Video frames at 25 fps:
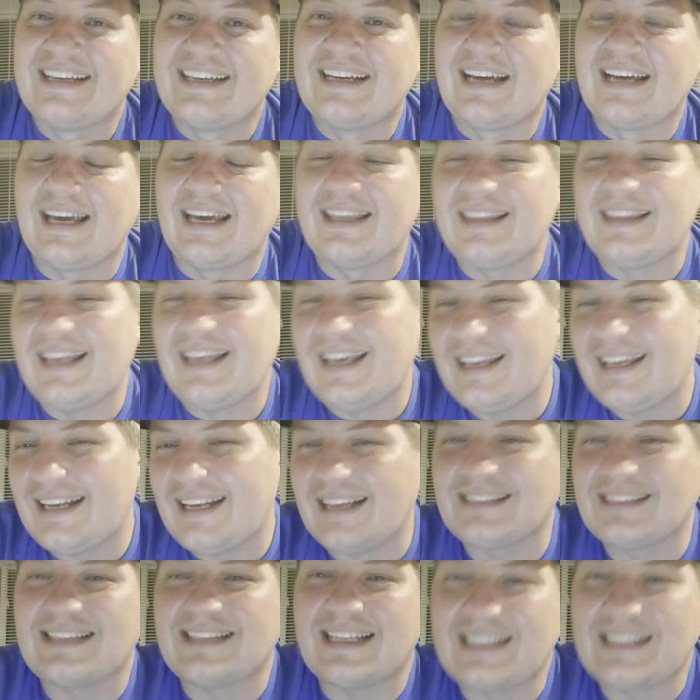And then
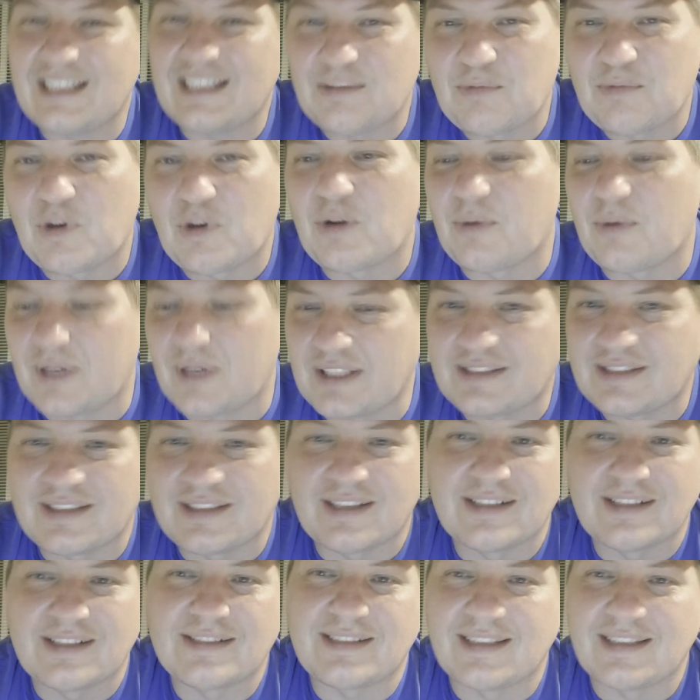as I did more
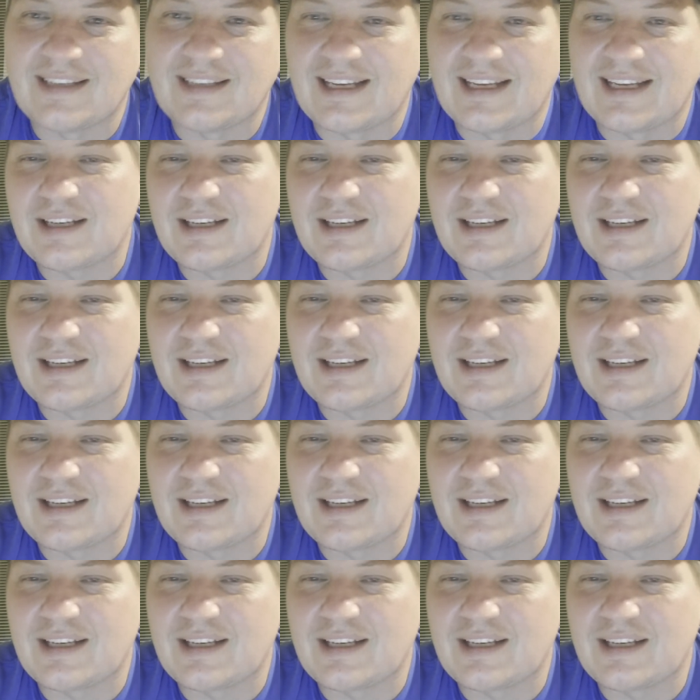research and I